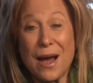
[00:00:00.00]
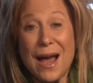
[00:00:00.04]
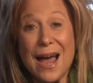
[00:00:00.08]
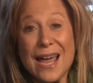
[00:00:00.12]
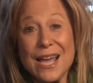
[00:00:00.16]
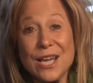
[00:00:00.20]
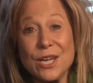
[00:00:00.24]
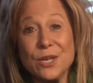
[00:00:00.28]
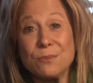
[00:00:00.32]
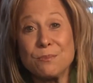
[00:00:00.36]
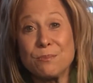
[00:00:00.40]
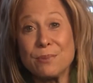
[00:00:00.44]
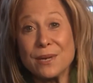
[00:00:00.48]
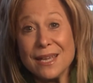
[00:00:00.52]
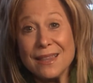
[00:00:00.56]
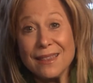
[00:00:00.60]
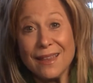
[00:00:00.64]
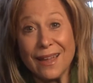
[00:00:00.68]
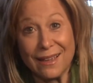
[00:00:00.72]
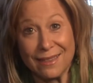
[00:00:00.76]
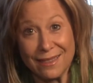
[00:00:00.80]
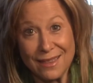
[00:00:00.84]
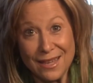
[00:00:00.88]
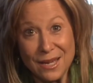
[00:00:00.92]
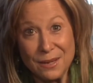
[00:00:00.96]
I could be
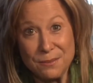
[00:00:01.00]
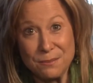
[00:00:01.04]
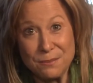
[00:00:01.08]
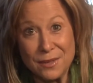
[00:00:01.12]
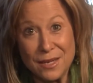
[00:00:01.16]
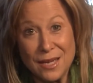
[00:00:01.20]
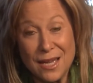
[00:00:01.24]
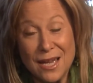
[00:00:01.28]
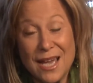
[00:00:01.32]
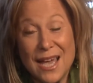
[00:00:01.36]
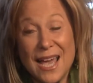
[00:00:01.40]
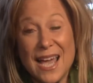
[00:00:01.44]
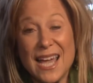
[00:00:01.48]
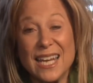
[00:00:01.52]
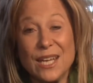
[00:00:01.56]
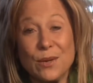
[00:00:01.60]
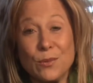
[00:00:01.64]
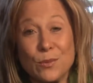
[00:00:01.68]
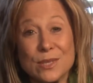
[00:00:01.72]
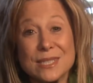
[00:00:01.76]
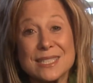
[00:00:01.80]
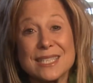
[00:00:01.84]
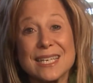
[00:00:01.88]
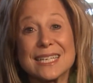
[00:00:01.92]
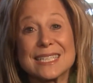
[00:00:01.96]
like them. And it
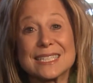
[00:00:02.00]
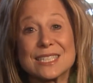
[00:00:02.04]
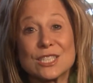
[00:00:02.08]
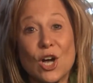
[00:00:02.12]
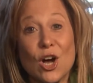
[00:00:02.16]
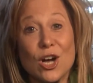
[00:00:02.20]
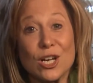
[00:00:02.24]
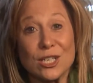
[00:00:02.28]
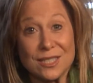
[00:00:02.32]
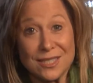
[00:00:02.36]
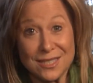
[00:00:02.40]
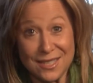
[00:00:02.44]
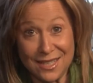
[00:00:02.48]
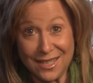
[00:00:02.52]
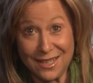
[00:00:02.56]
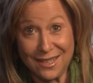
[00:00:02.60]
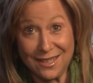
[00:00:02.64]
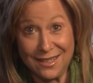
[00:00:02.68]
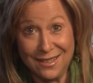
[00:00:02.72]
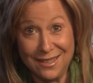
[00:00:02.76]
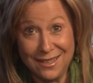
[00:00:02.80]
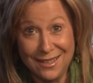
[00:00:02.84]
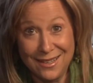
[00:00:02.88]
was exhausting.